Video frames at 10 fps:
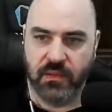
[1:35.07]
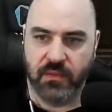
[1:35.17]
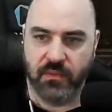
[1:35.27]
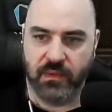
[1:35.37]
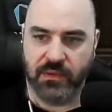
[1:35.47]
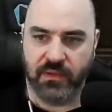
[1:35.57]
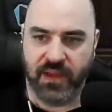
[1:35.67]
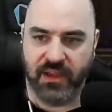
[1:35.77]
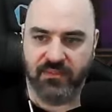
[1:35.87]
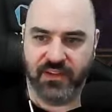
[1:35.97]
We do
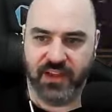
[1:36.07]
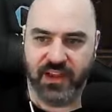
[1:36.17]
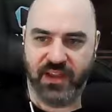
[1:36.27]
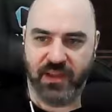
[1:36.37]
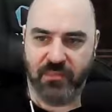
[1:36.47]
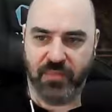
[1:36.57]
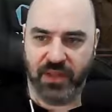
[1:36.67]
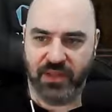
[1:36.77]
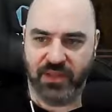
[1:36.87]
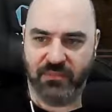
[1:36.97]
have a
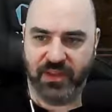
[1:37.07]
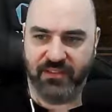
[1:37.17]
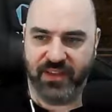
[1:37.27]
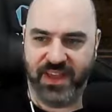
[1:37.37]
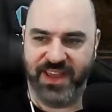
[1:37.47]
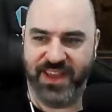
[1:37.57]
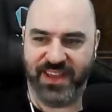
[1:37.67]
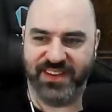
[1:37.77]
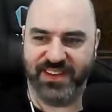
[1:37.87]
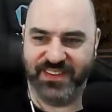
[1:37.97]
button that we have
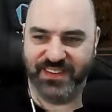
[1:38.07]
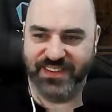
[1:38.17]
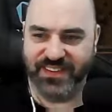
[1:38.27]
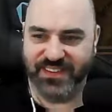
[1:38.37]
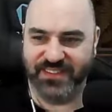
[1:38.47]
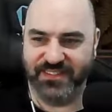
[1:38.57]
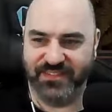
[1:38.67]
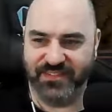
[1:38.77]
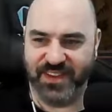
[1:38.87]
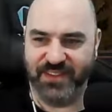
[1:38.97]
added called
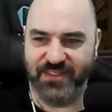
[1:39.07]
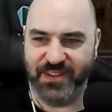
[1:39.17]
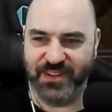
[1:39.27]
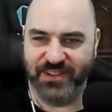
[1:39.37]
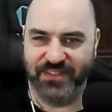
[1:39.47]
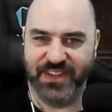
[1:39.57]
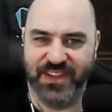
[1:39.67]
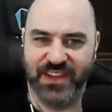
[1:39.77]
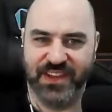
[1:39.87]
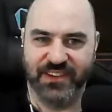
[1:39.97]
Flame Golem,
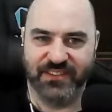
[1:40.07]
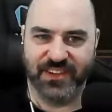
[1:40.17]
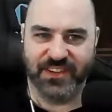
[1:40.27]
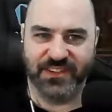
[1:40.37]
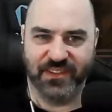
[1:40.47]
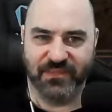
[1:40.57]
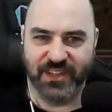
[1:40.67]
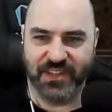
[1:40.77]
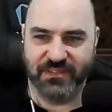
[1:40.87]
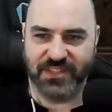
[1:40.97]
which
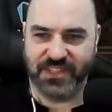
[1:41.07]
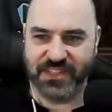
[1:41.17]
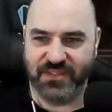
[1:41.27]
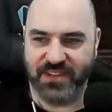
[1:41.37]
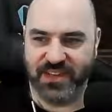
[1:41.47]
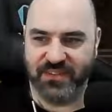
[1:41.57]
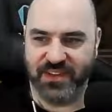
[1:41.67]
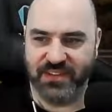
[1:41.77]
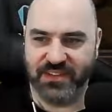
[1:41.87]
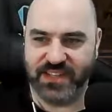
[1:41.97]
normally you would just summon him and
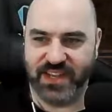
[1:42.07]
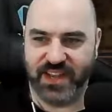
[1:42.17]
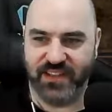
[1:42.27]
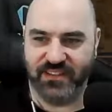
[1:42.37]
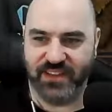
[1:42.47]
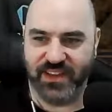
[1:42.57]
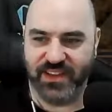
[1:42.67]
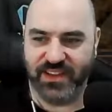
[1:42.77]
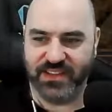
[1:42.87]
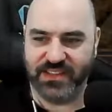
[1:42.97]
he would stay out, yeah,
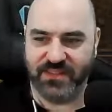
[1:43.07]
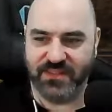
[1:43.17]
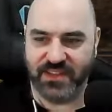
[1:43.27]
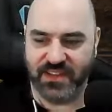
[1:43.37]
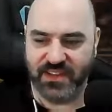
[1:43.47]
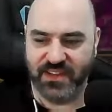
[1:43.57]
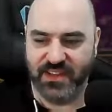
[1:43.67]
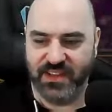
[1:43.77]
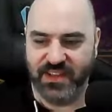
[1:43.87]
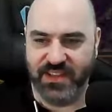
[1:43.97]
except
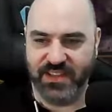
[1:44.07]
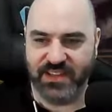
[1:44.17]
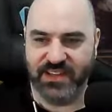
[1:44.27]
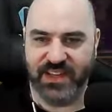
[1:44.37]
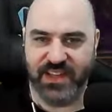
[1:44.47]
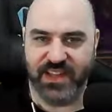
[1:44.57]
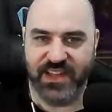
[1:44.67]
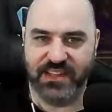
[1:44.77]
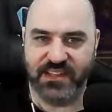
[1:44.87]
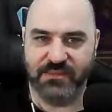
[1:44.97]
he's gonna die a
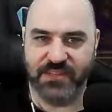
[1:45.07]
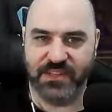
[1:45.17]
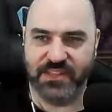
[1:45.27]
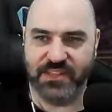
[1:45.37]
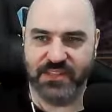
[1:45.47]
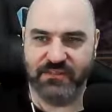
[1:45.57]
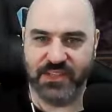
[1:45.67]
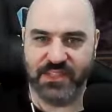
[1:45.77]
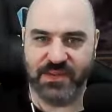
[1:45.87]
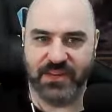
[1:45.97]
lot. So we'll just
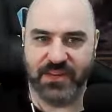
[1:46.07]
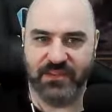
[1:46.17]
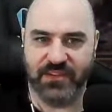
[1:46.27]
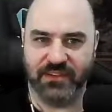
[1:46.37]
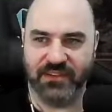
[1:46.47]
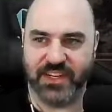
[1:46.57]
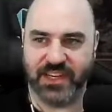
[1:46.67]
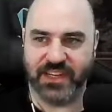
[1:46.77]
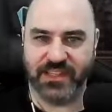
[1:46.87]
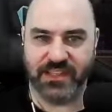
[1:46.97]
resummon him whenever he
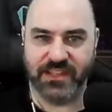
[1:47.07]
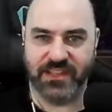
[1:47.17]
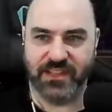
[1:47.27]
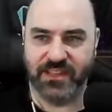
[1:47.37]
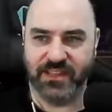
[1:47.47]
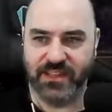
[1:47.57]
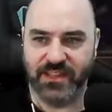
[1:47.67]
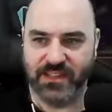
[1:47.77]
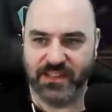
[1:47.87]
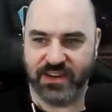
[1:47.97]
dies.
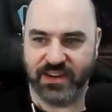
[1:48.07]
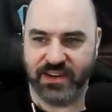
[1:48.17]
It's alright.